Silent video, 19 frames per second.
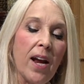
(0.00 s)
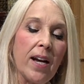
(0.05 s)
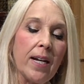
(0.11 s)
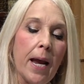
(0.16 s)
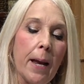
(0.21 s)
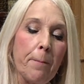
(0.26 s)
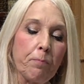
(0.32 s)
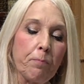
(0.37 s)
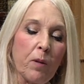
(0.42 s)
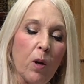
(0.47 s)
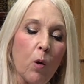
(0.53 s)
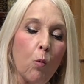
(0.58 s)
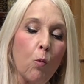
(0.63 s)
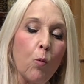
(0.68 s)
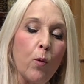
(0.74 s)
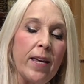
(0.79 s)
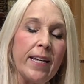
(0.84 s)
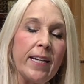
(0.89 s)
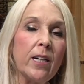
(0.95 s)
that
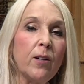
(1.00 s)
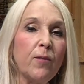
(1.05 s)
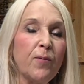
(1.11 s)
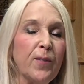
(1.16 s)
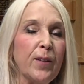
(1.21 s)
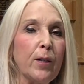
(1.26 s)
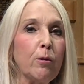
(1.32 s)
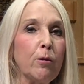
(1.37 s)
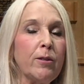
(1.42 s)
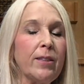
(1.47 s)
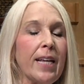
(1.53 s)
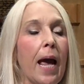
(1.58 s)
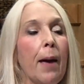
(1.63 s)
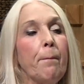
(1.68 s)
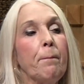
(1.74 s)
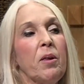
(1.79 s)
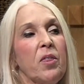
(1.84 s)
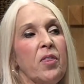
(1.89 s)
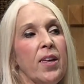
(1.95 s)
we confuse
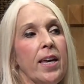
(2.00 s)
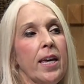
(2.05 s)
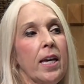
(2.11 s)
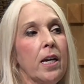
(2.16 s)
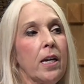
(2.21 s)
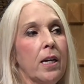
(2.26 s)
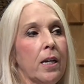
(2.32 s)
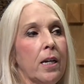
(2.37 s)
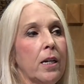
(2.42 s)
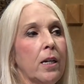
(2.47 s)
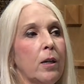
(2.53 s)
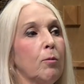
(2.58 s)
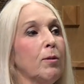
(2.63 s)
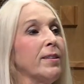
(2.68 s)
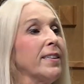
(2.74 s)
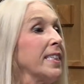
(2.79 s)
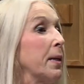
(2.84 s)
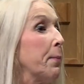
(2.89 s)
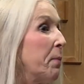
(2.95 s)
empathy
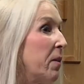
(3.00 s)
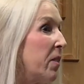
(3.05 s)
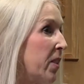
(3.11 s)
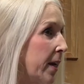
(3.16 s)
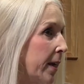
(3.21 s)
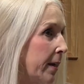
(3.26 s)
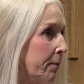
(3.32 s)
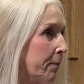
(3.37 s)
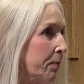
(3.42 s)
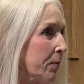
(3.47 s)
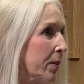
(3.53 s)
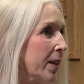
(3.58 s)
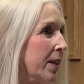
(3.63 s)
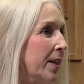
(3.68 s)
with sympathy. Right.